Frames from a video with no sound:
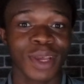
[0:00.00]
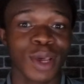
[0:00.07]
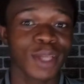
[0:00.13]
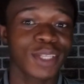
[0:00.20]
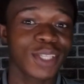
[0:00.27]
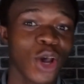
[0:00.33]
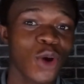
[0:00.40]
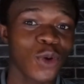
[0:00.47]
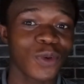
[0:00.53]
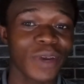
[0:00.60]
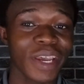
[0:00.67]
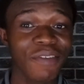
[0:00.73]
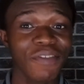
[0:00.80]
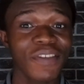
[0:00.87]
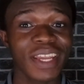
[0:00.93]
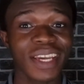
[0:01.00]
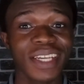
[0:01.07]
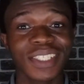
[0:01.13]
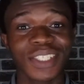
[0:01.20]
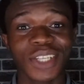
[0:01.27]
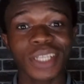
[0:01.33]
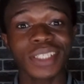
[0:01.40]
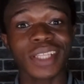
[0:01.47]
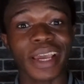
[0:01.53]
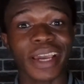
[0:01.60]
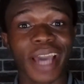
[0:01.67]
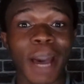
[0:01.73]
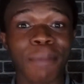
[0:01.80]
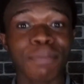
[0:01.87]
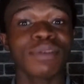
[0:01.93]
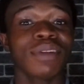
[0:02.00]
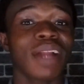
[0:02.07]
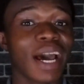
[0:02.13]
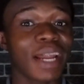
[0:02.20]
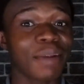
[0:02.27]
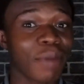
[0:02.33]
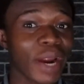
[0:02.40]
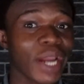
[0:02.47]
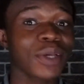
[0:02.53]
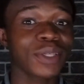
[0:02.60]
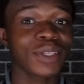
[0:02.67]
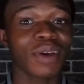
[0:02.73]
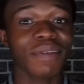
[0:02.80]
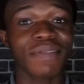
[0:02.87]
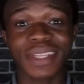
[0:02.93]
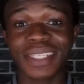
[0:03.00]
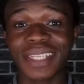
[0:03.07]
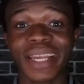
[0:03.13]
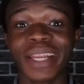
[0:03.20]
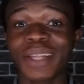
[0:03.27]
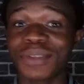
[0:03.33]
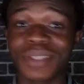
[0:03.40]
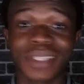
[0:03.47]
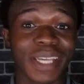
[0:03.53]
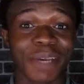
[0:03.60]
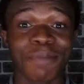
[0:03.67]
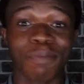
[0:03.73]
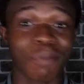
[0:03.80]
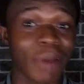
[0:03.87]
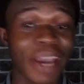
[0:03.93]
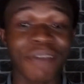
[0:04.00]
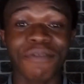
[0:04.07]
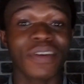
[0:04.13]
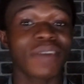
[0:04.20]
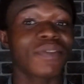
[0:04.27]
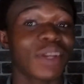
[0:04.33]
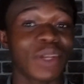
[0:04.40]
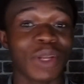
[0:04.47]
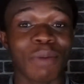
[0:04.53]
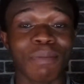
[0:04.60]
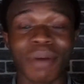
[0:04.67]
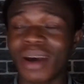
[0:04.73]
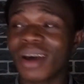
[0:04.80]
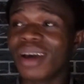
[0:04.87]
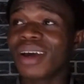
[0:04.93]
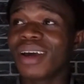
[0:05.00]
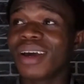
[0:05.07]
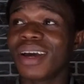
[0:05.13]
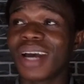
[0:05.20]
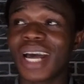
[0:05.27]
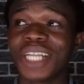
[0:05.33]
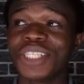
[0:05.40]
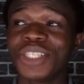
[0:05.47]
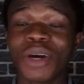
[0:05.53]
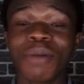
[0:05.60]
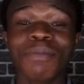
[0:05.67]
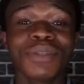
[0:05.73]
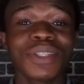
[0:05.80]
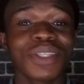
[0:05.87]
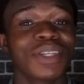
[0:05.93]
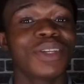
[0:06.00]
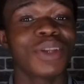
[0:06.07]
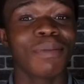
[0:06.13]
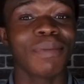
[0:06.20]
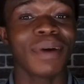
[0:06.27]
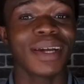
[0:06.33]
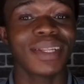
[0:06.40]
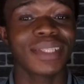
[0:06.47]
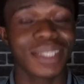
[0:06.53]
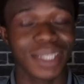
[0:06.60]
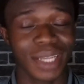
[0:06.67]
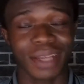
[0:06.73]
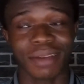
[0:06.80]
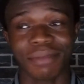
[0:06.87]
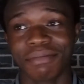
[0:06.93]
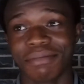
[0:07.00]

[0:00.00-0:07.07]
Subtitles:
So Infinix, just like Apple and Microsoft, decided to skip my favorite number and jump to the number 10.